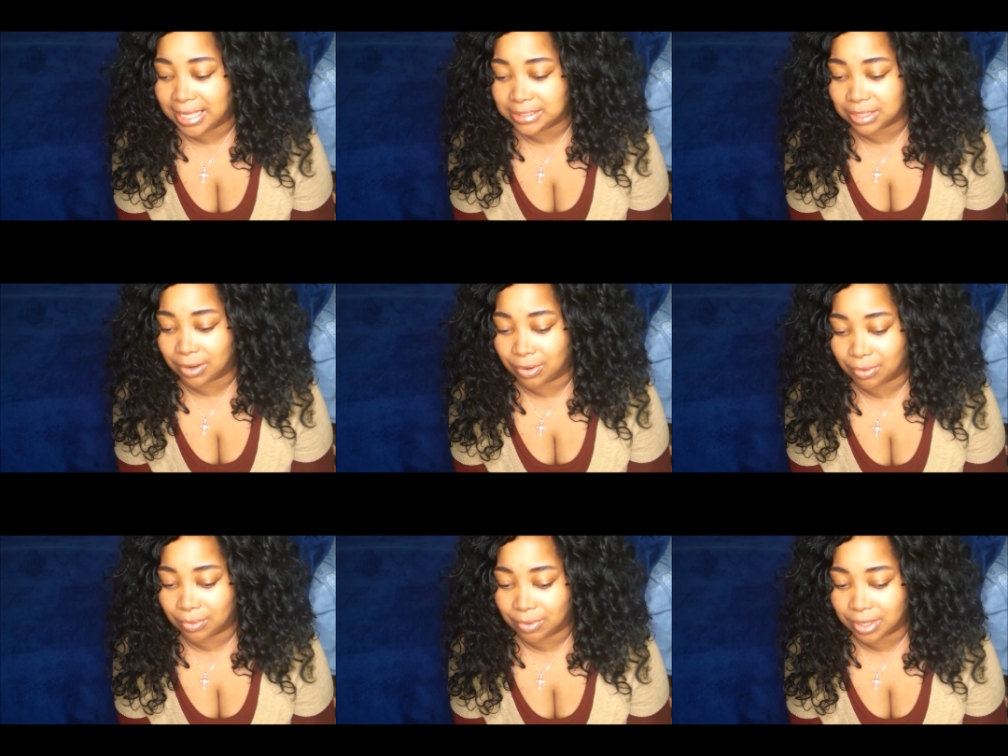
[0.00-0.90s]

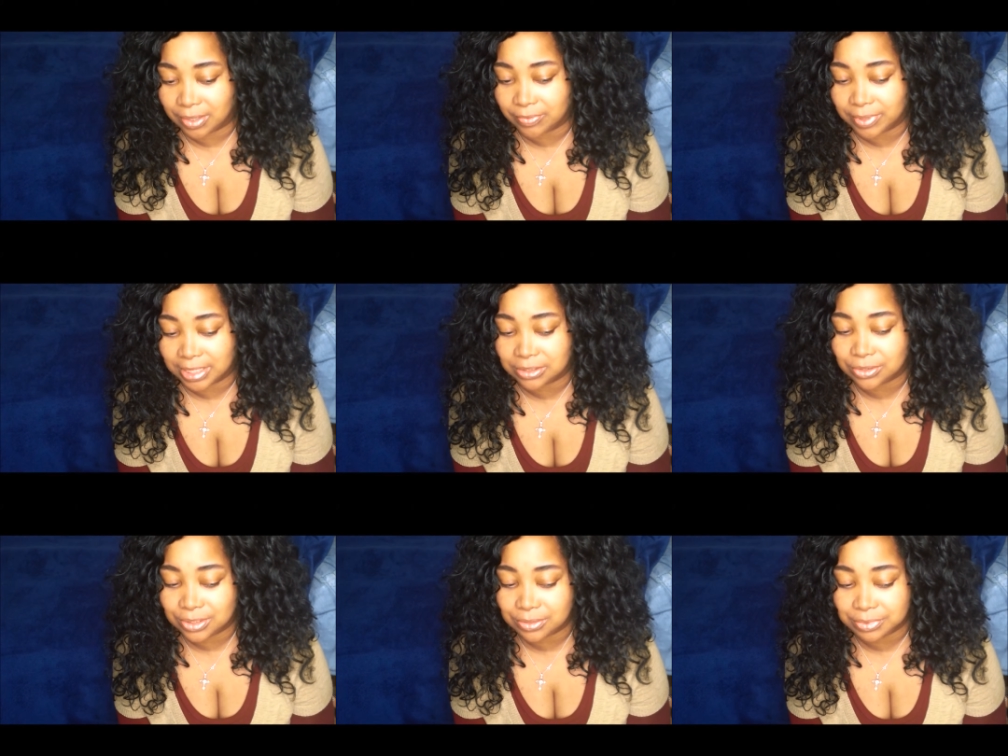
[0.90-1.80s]
So when I
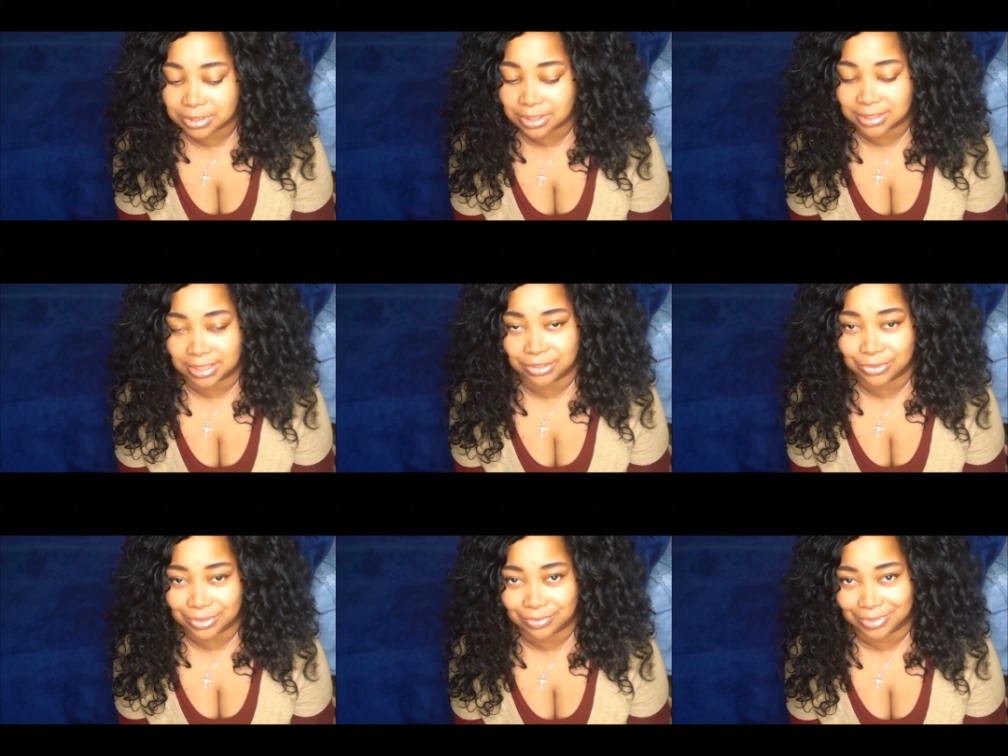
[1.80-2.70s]
do see results, I
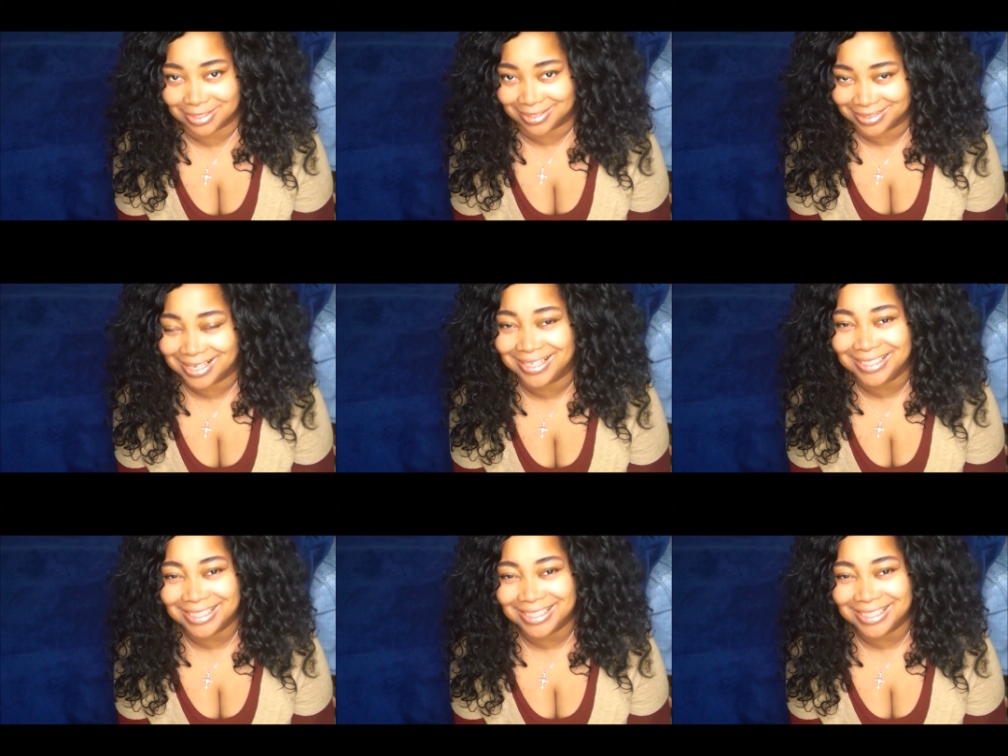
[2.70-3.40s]
do see results.